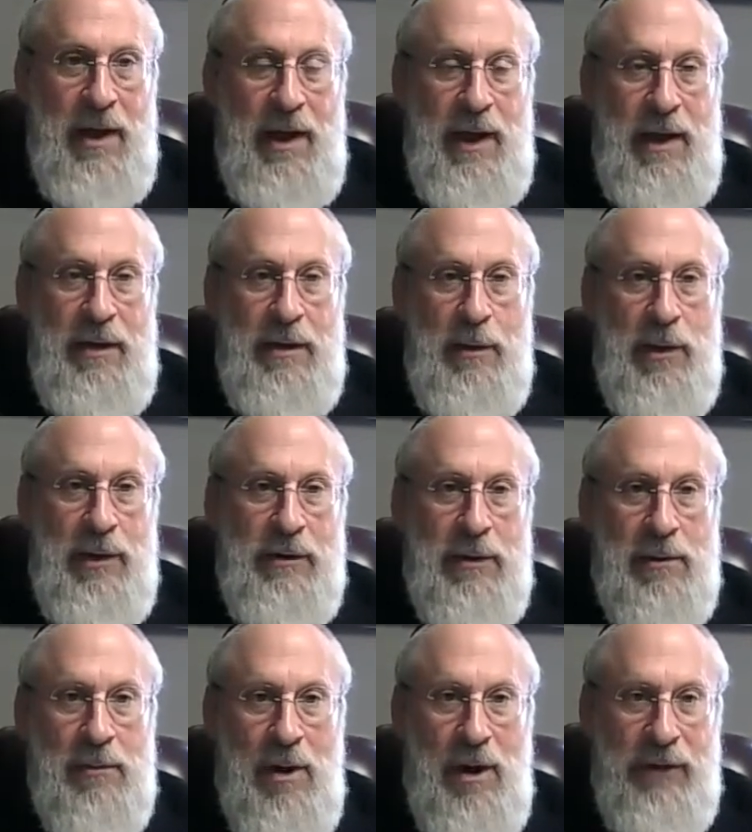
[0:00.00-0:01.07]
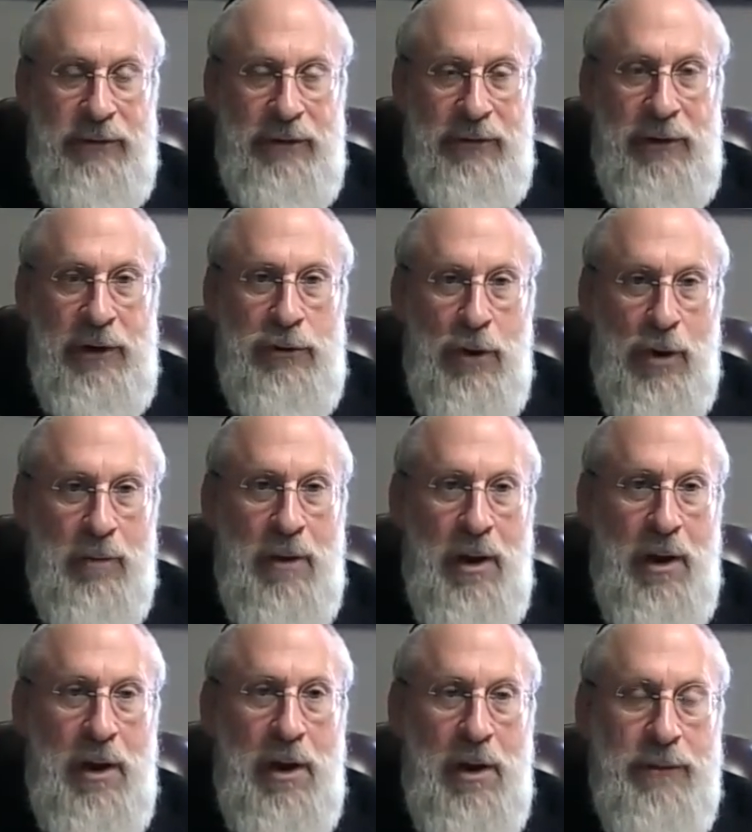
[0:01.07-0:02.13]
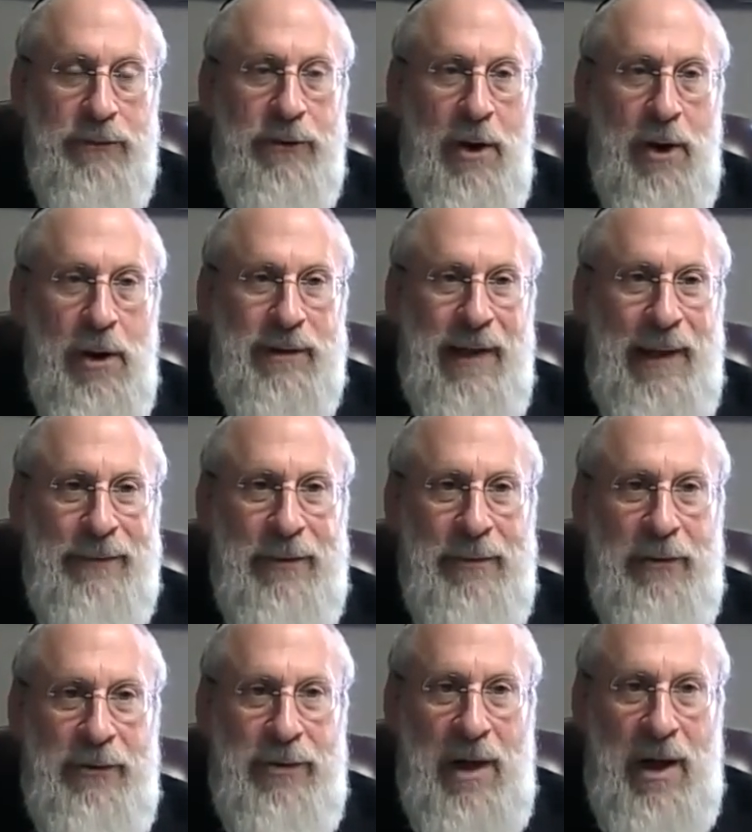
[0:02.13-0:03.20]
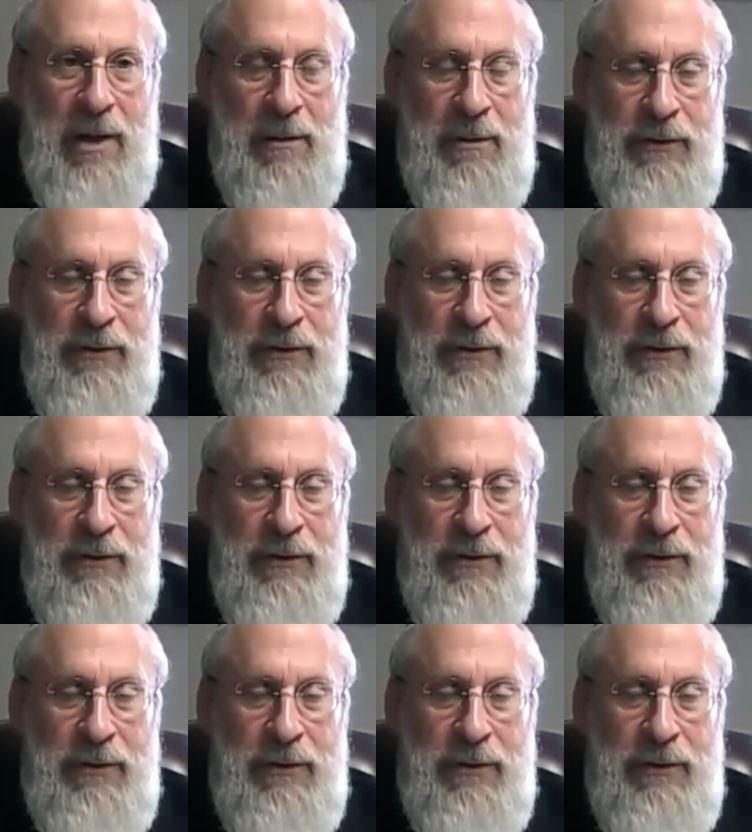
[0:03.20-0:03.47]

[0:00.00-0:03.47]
and according to the Ramah, it's just a dogma for all types of bishul akum.